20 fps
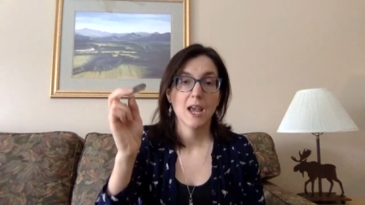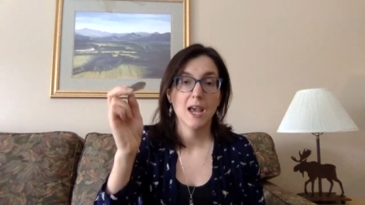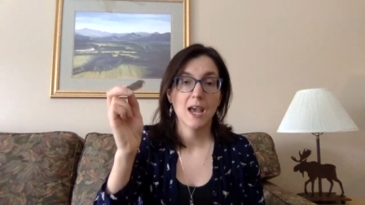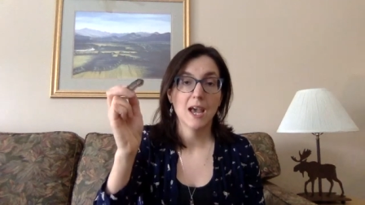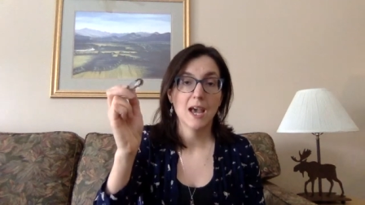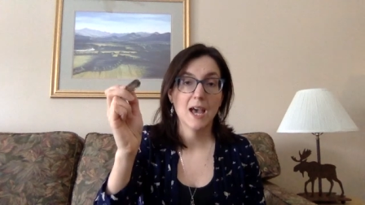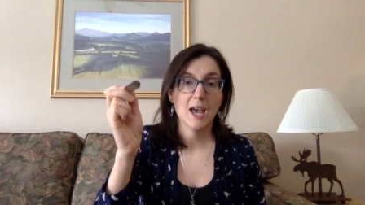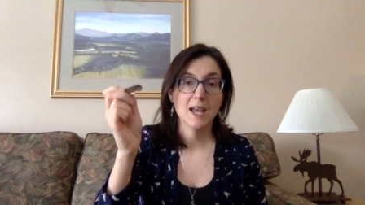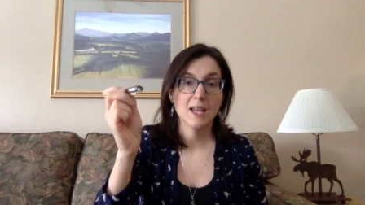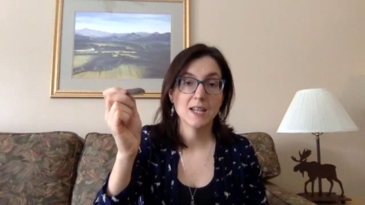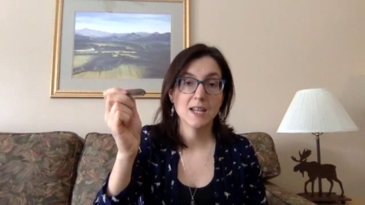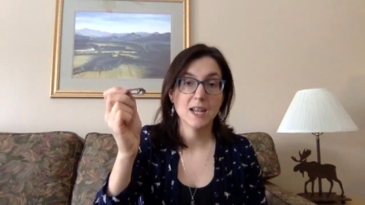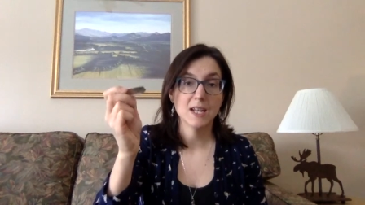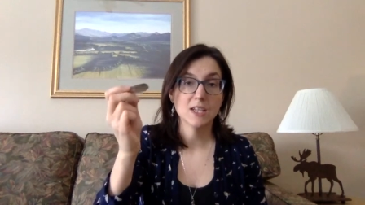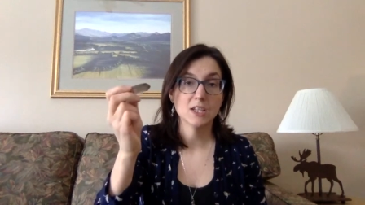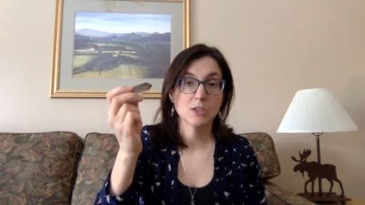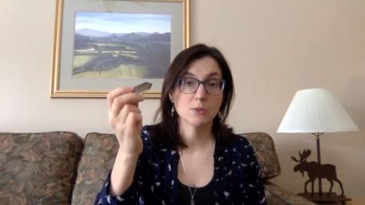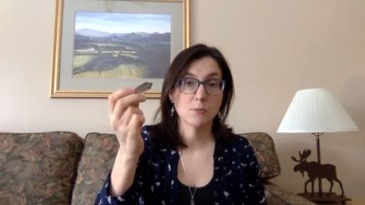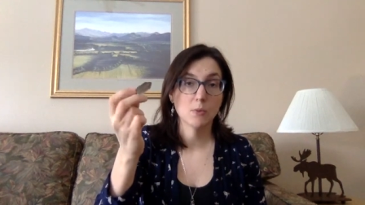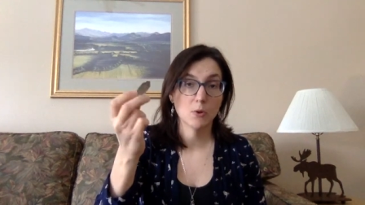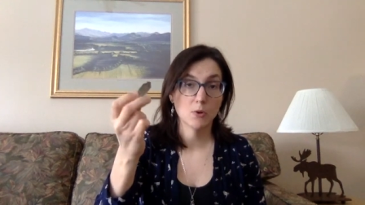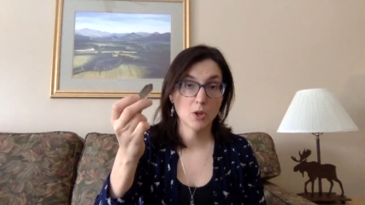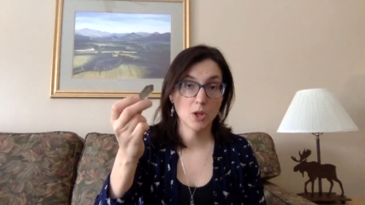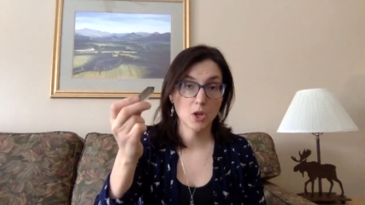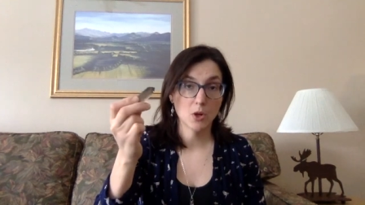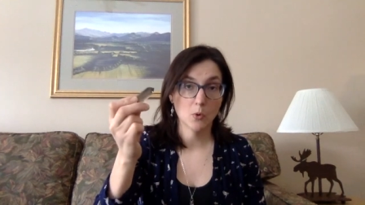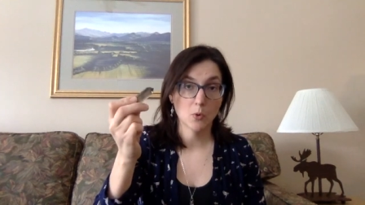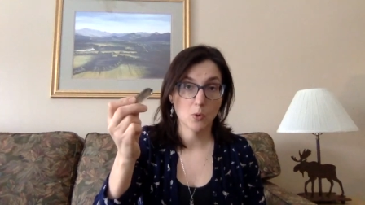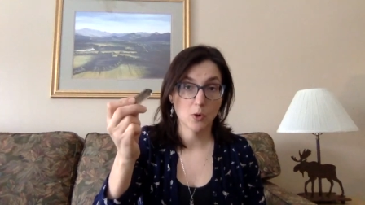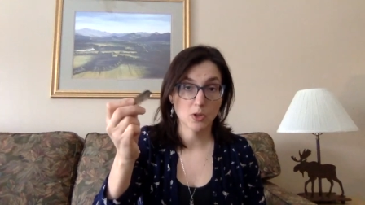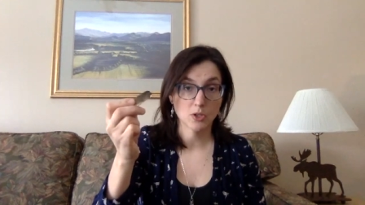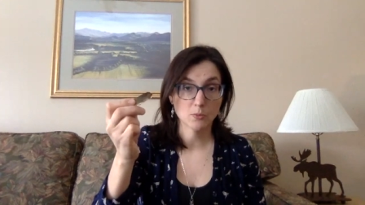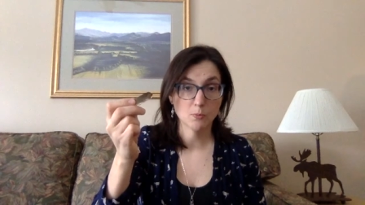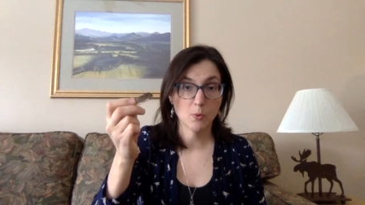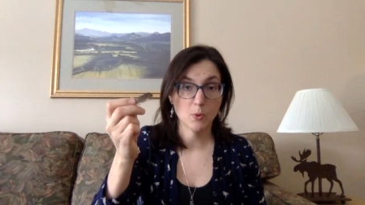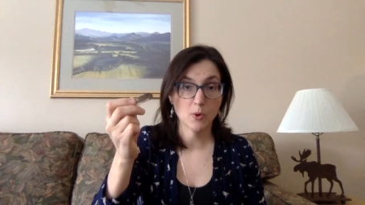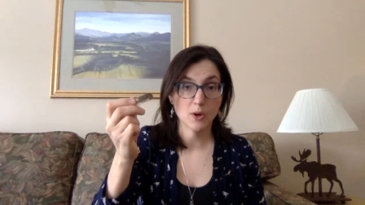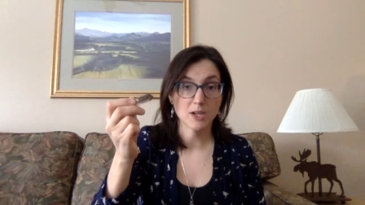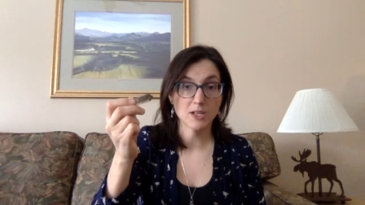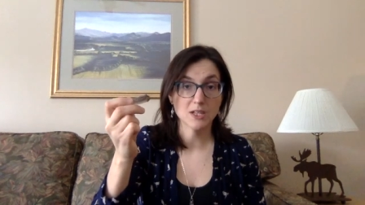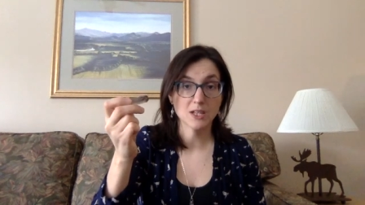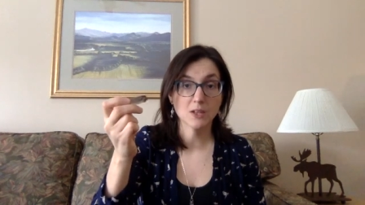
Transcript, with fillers: and a smoky quartz point.